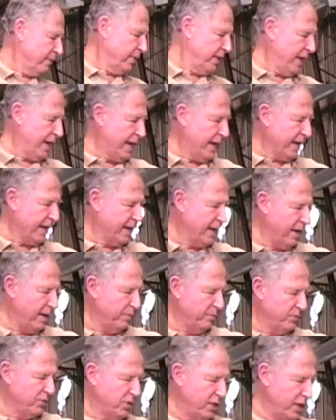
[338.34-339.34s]
Then it
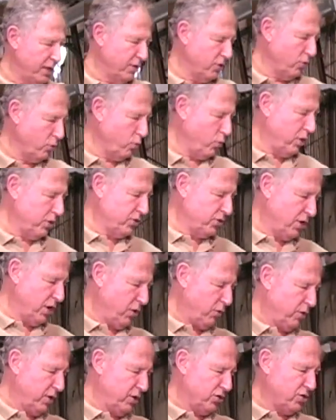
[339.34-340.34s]
comes into what's
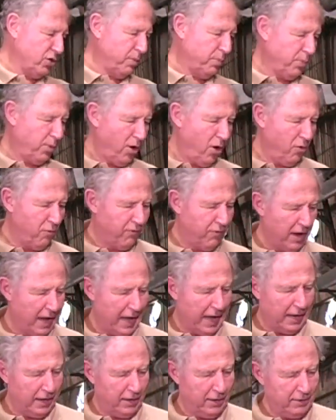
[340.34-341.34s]
known as the
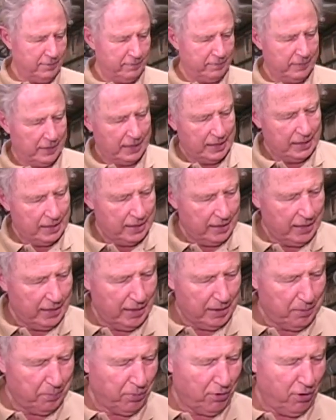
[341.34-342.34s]
profiler,
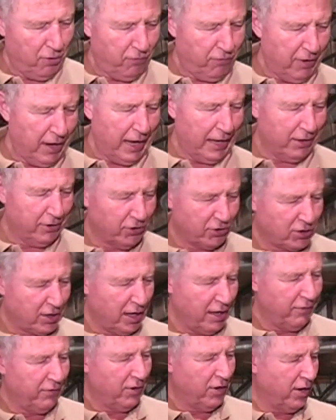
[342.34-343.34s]
and the profiler's
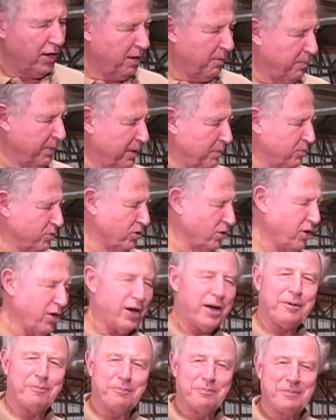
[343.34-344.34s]
covered up, I'm
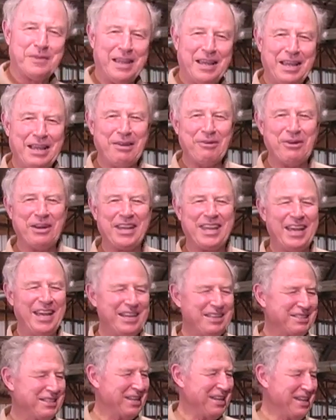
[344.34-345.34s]
sorry, we
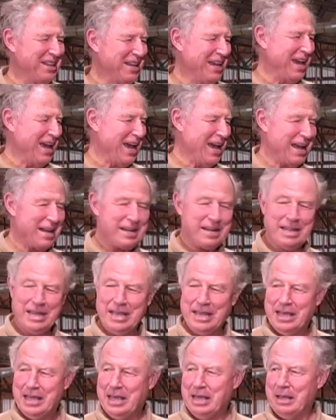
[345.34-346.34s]
can't see that.
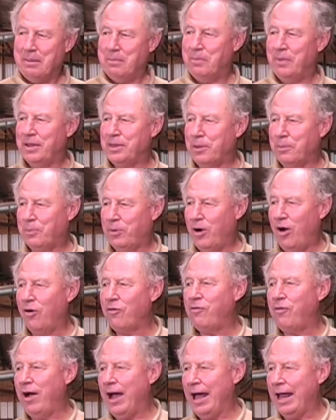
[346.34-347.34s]
But the
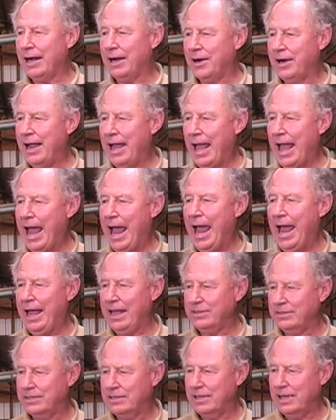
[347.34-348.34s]
profiler
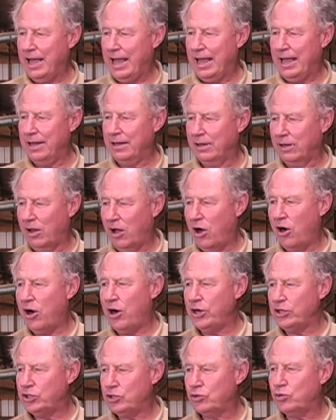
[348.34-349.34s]
has a
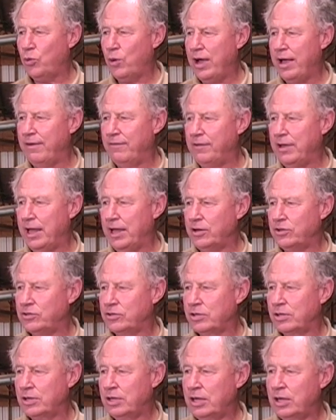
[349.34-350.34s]
large
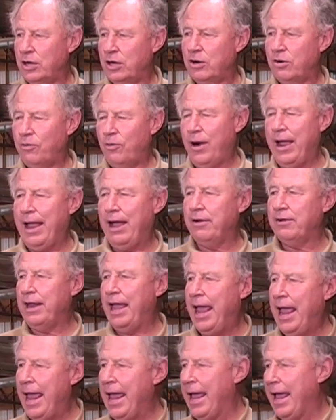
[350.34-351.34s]
12-inch round
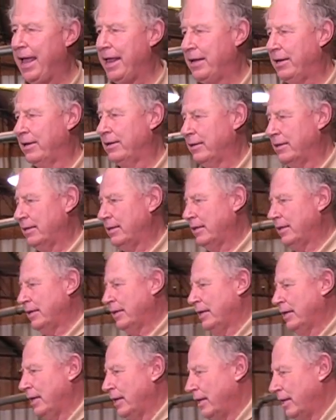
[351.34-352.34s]
head,
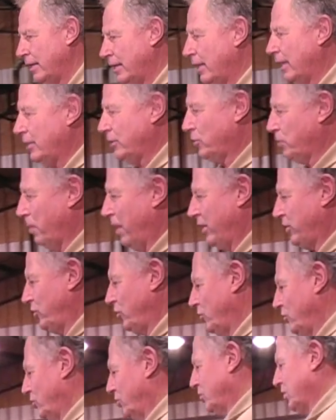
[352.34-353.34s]
as much
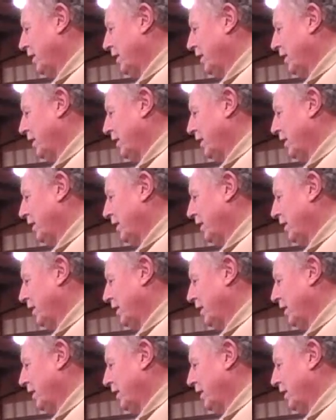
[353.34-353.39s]
as